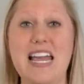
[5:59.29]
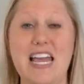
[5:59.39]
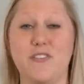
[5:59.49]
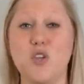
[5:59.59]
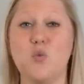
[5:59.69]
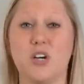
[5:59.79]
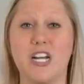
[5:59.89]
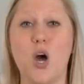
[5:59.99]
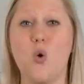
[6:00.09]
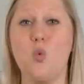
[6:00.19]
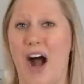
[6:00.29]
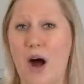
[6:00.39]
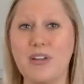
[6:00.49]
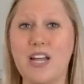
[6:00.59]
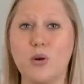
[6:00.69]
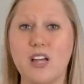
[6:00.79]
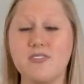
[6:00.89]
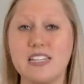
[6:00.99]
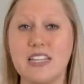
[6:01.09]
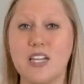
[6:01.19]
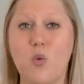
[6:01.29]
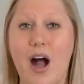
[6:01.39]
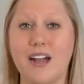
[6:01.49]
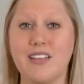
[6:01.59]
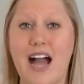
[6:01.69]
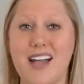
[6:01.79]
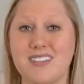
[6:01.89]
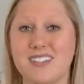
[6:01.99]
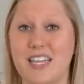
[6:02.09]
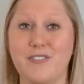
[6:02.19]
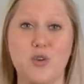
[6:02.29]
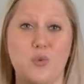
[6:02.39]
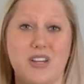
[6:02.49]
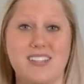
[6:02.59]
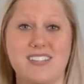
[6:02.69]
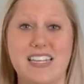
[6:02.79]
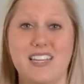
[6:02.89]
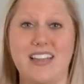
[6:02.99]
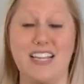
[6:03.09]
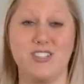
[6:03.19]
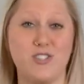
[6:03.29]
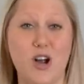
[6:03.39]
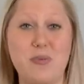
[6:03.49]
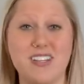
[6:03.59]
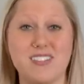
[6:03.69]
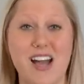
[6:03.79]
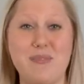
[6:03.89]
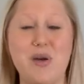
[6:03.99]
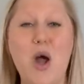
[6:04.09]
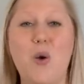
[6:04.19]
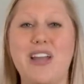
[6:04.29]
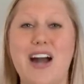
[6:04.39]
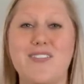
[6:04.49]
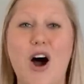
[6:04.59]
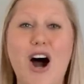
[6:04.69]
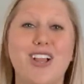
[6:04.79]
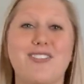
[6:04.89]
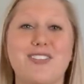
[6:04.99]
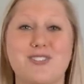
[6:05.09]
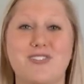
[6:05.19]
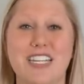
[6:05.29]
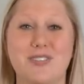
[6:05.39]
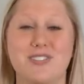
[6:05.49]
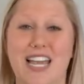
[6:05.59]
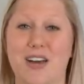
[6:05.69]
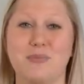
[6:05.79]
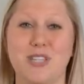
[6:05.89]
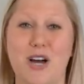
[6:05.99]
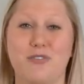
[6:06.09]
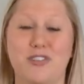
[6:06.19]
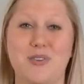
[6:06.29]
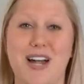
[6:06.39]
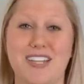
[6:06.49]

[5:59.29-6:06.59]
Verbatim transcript: if you wanna know why we don't love sealing wine glasses, if you wanna seal a Starbucks cup, we have all of those videos down below for you